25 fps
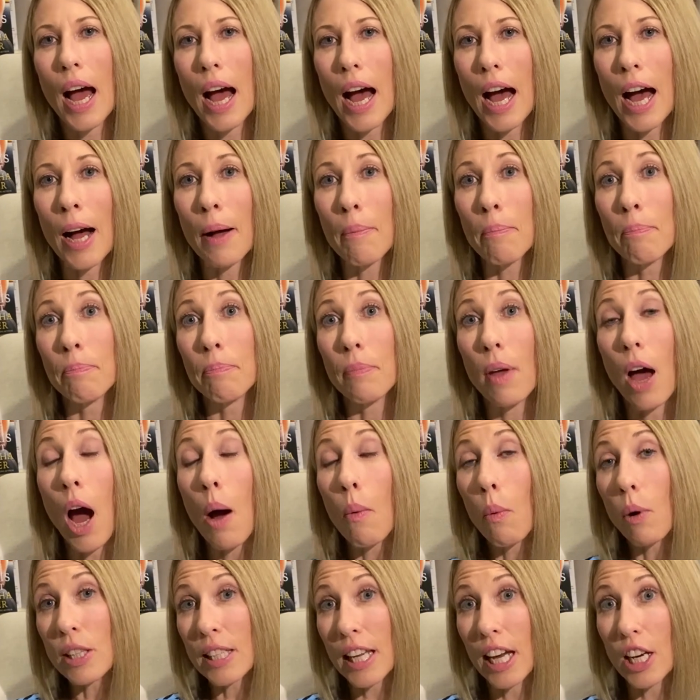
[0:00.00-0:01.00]
Um, I
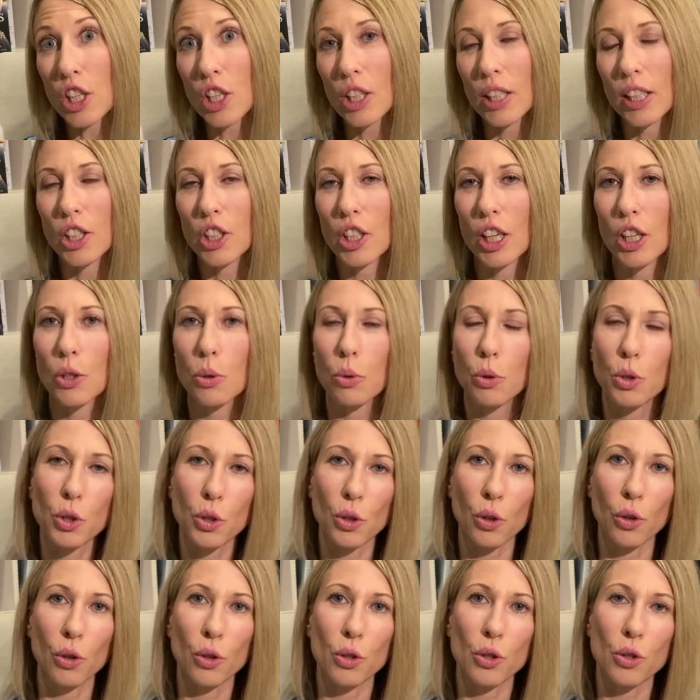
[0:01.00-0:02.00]
was actually scheduled to
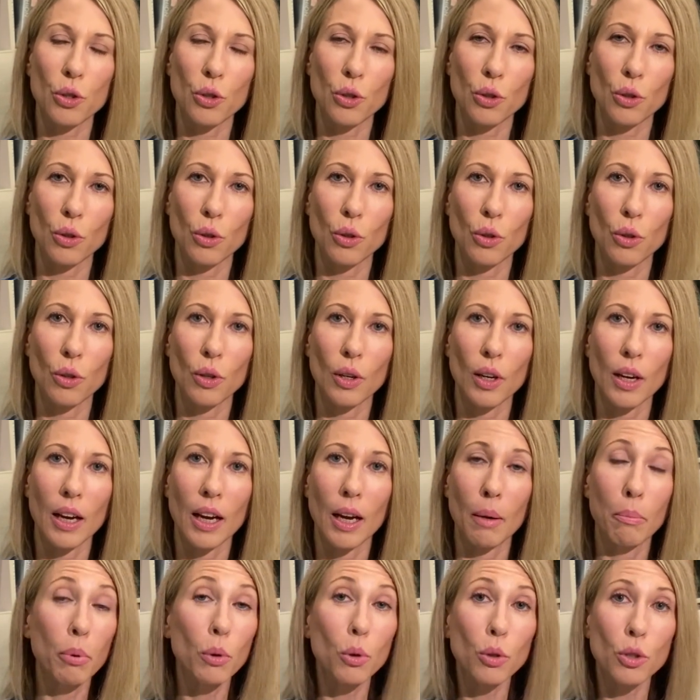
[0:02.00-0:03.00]
go to
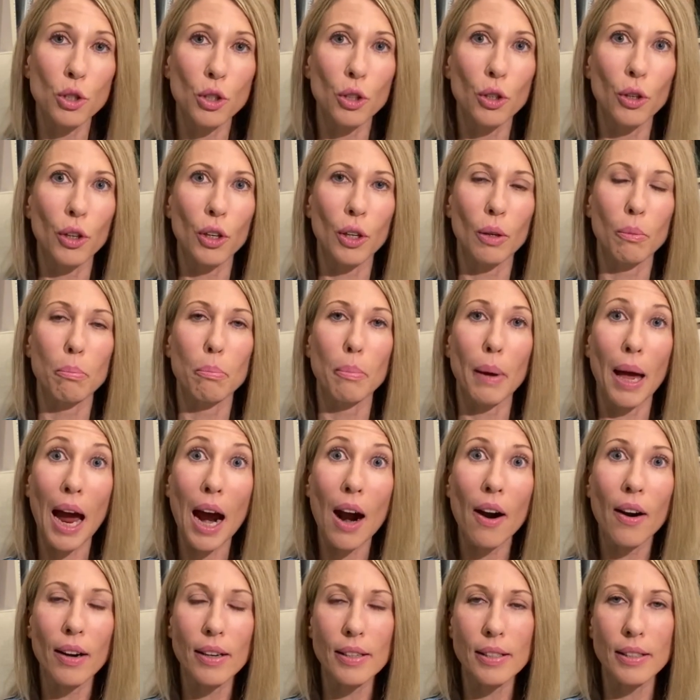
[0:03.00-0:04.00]
a book to go to
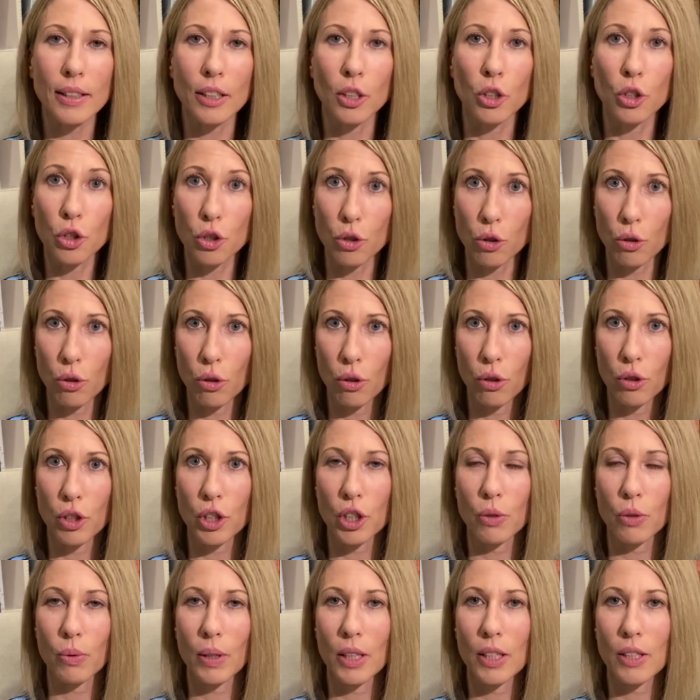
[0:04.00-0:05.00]
Paris in June
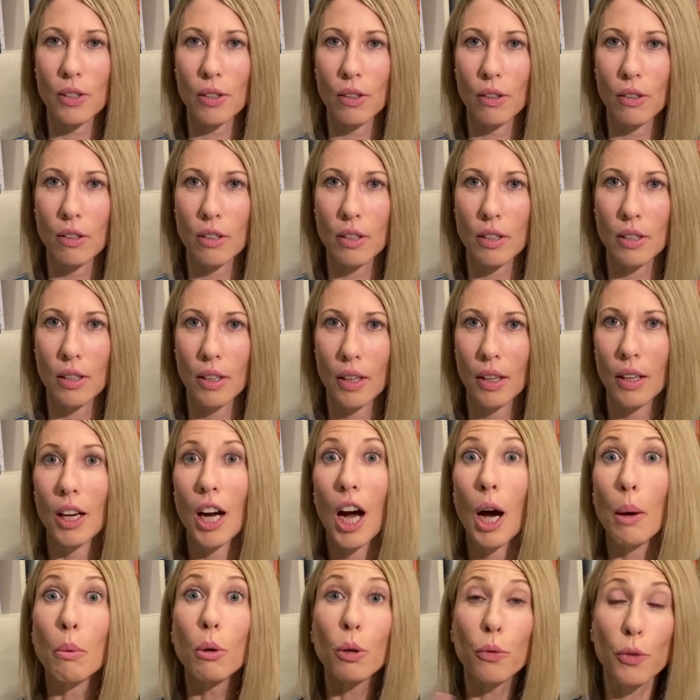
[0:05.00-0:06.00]
research
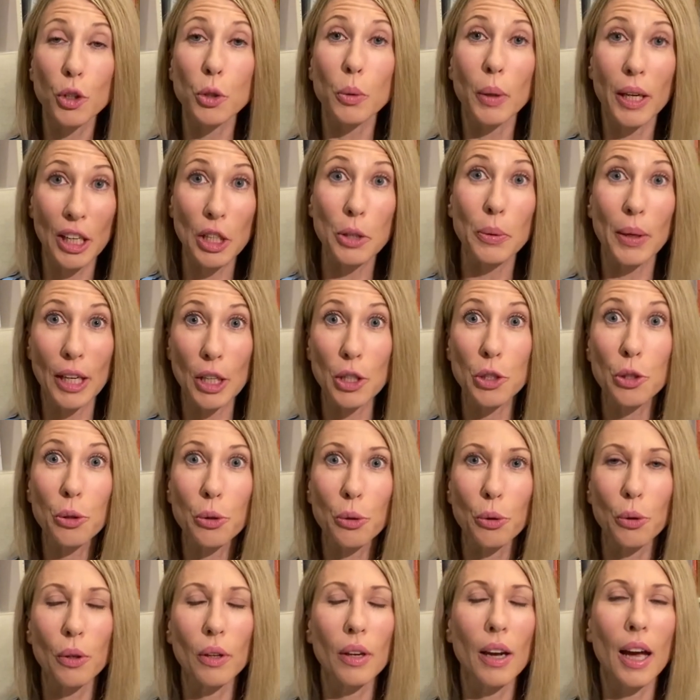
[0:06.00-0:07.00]
a book for twenty
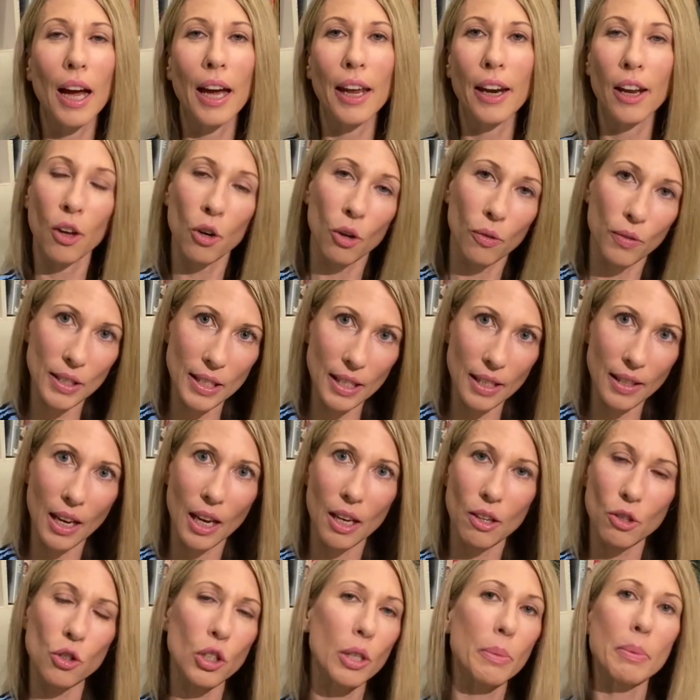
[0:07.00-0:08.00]
twenty-two, and, and obviously
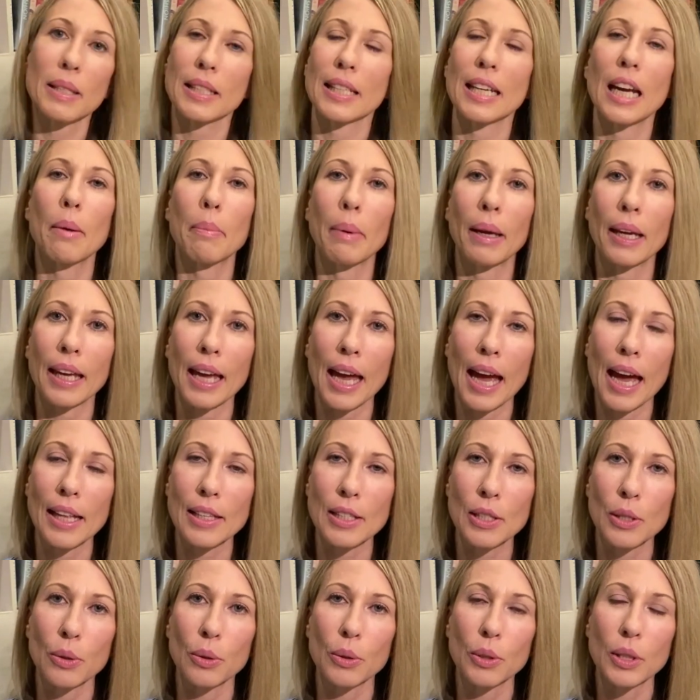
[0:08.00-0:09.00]
that trip has now been
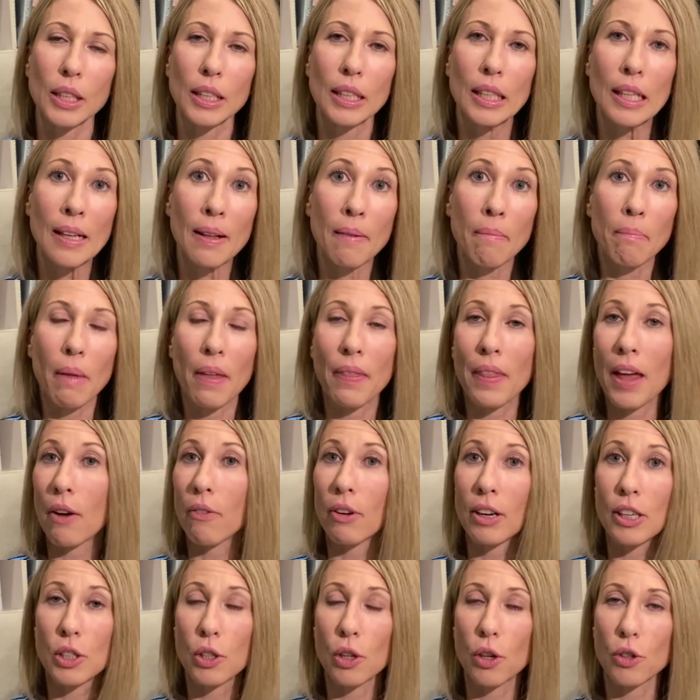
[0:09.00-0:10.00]
cancelled, and that
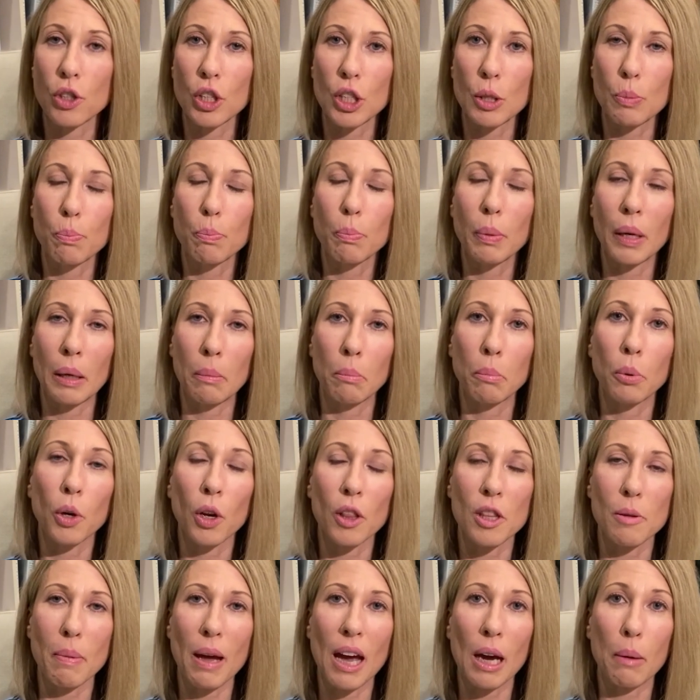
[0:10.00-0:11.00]
research has been put
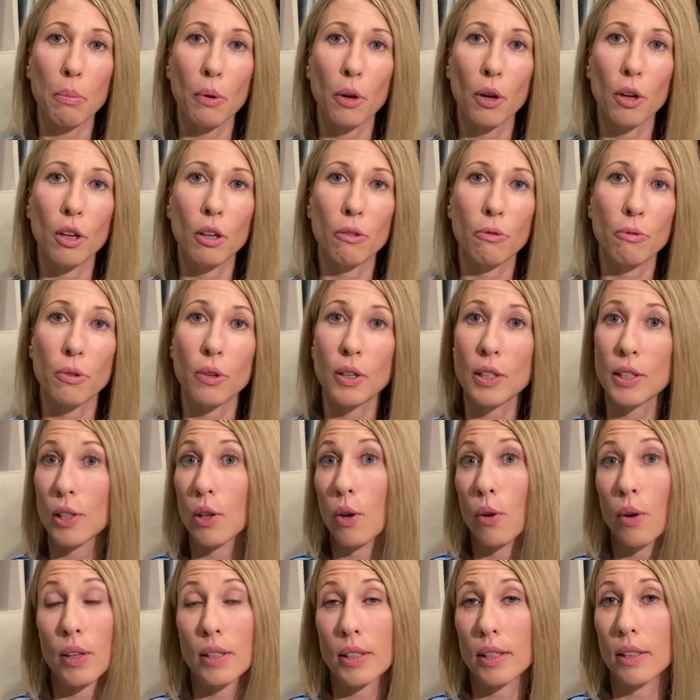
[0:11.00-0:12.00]
on the back burner for as
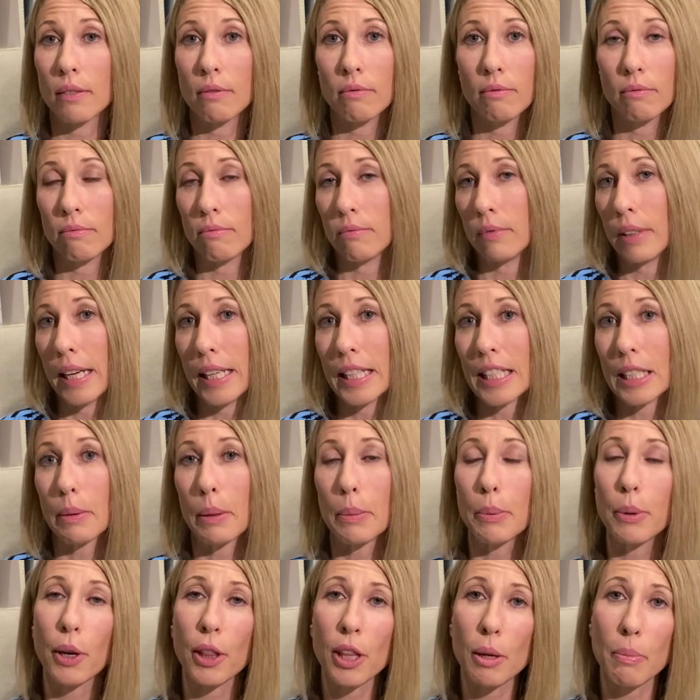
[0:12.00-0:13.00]
long as it needs to be
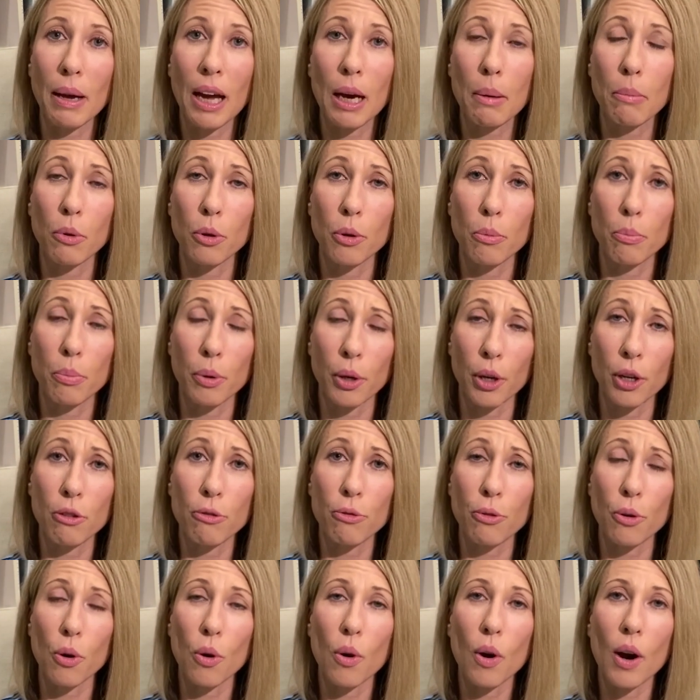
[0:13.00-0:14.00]
put on the back burner
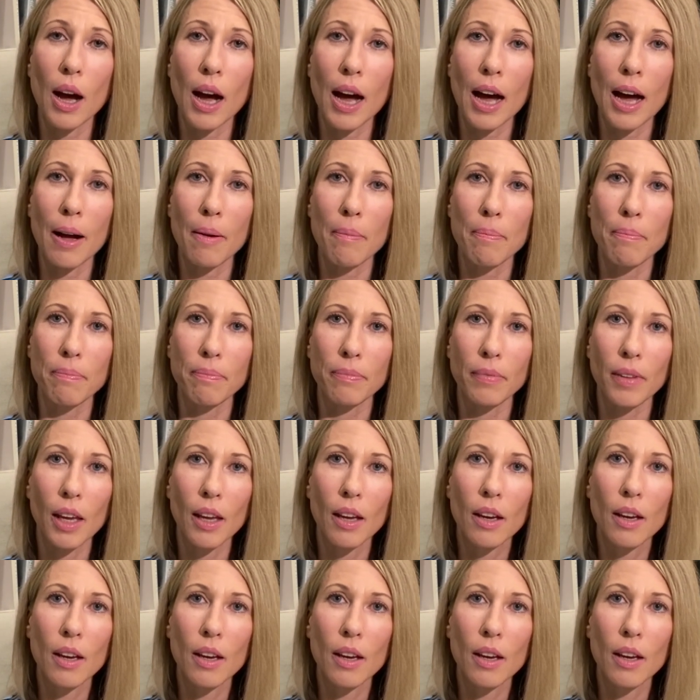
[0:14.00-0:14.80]
for. Um,